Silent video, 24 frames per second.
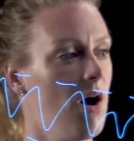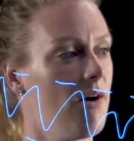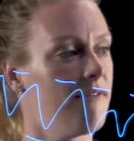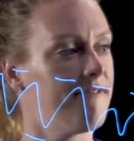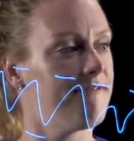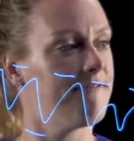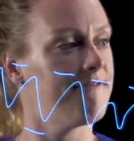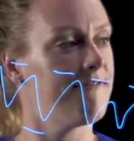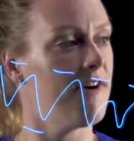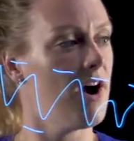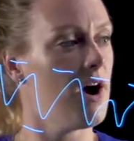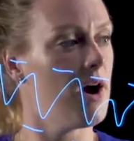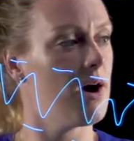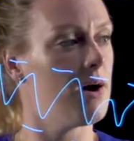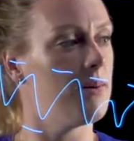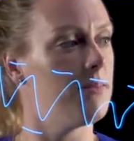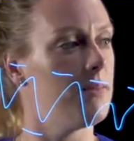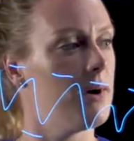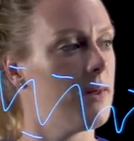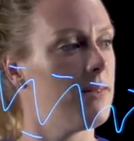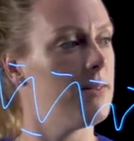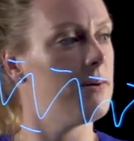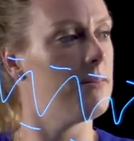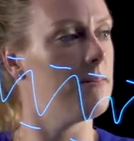
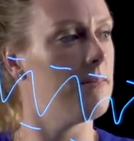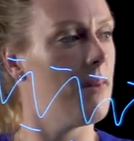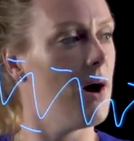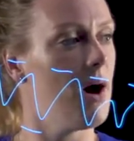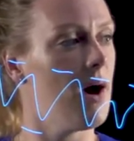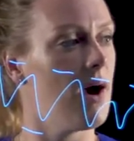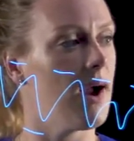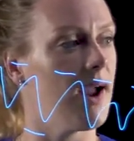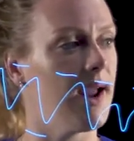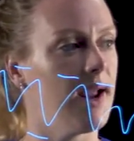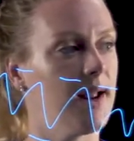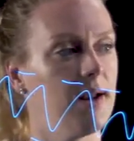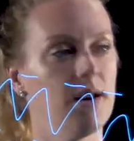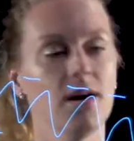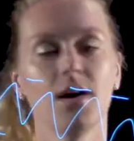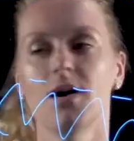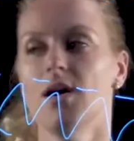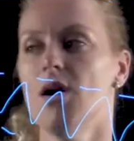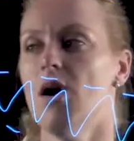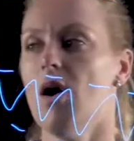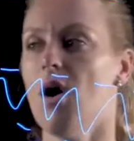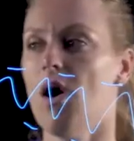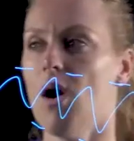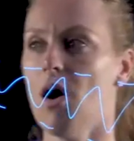from the mine
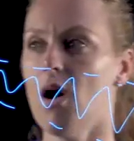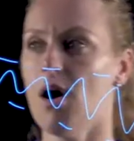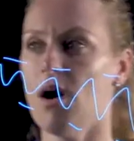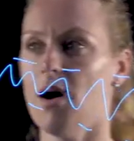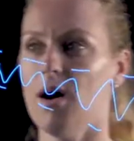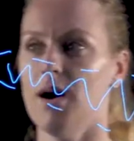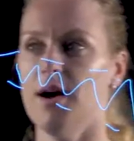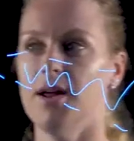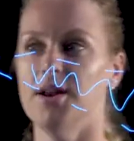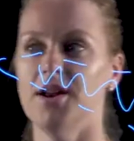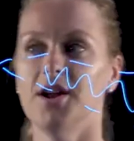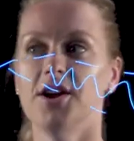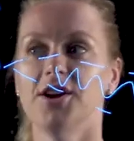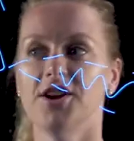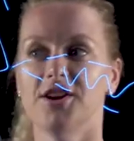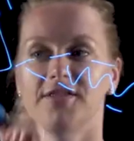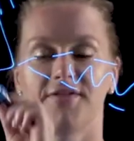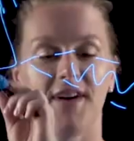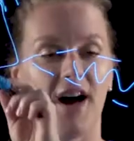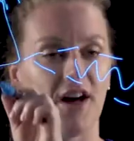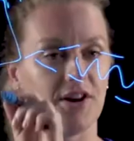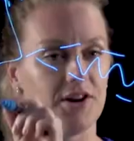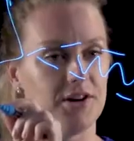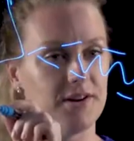on your
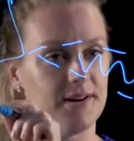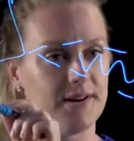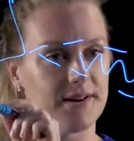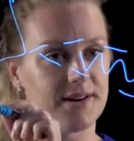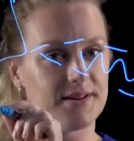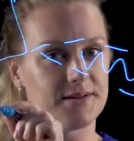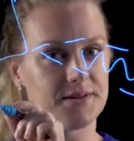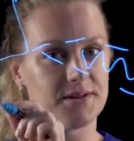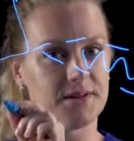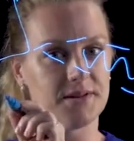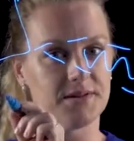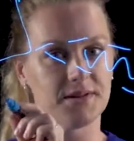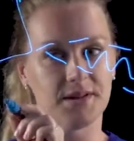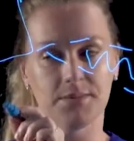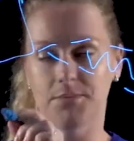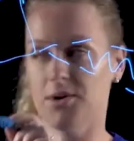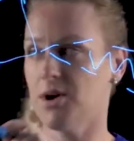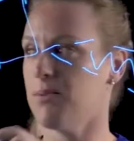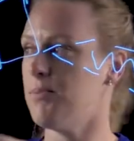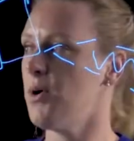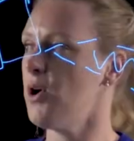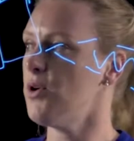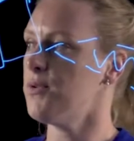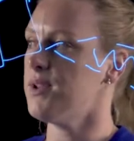valued ecosystem
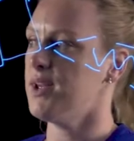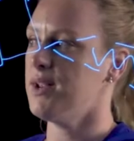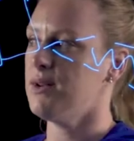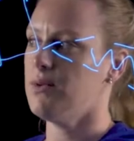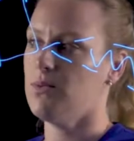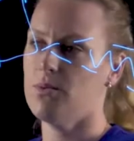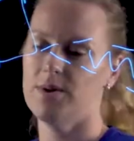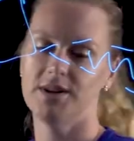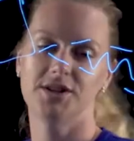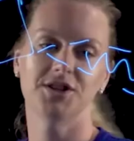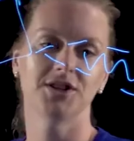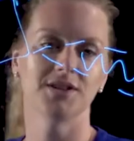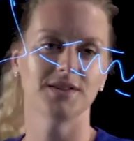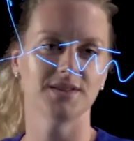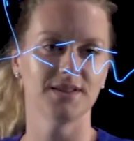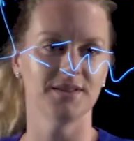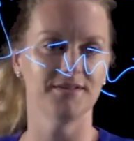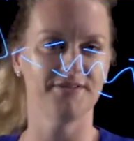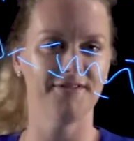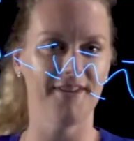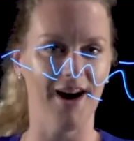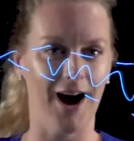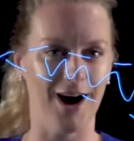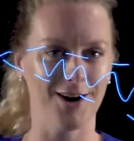component, which is
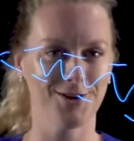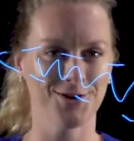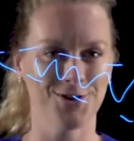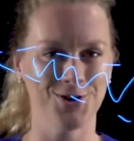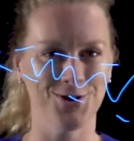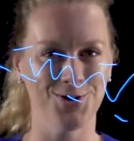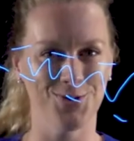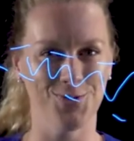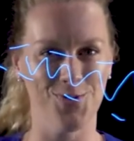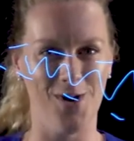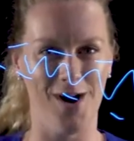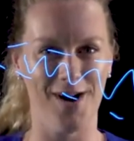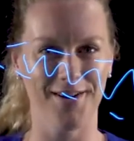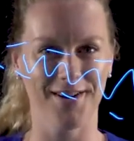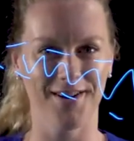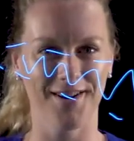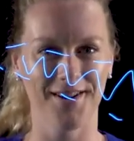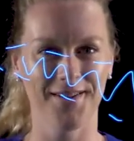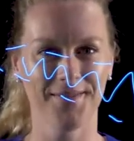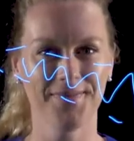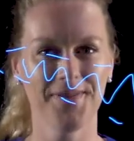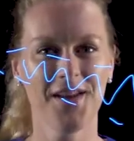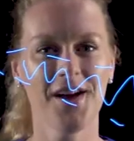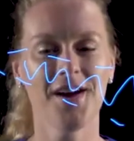in fact your
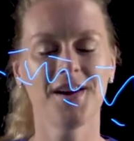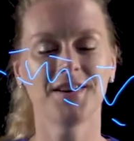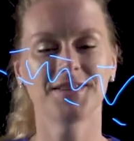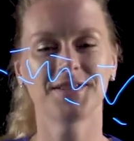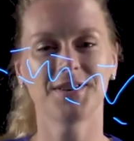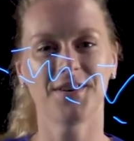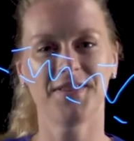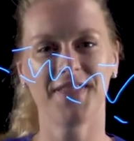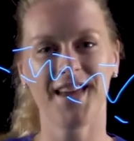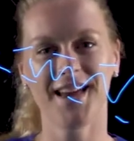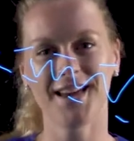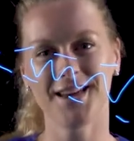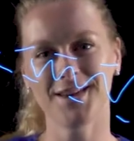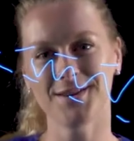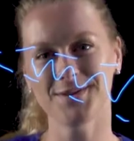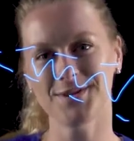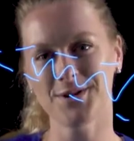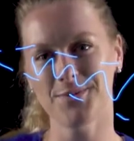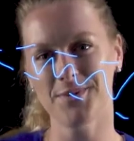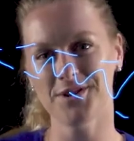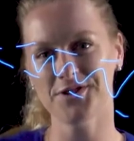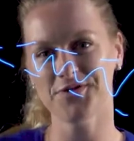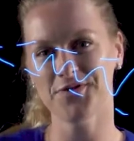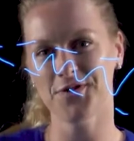water. So thank you
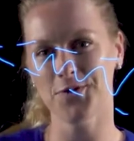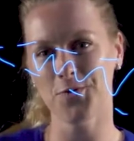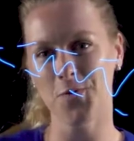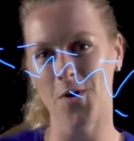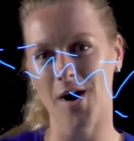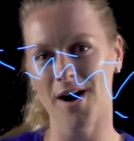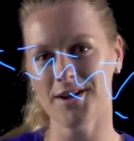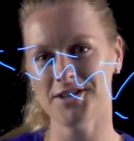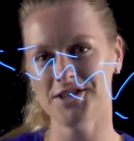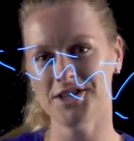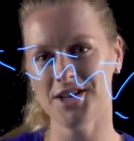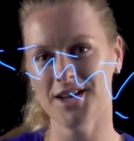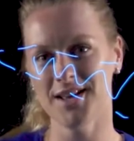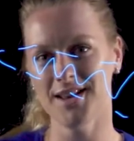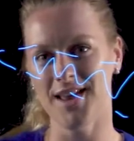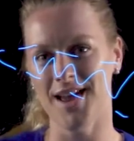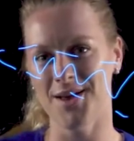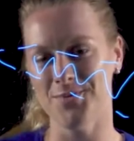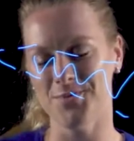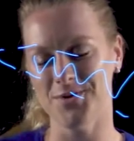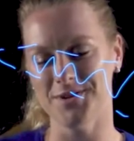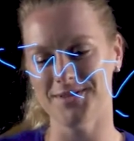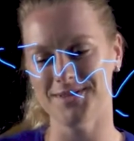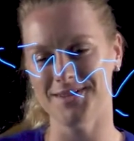so much for watching,
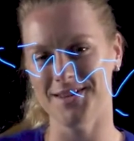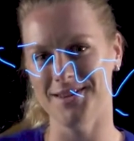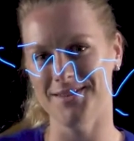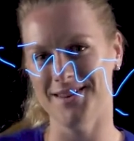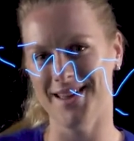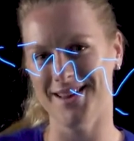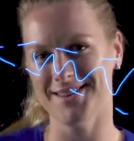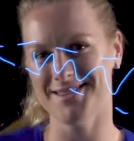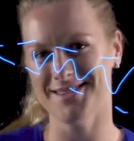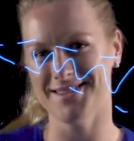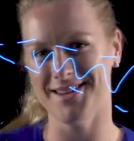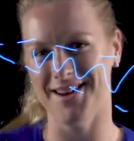and we'll see you next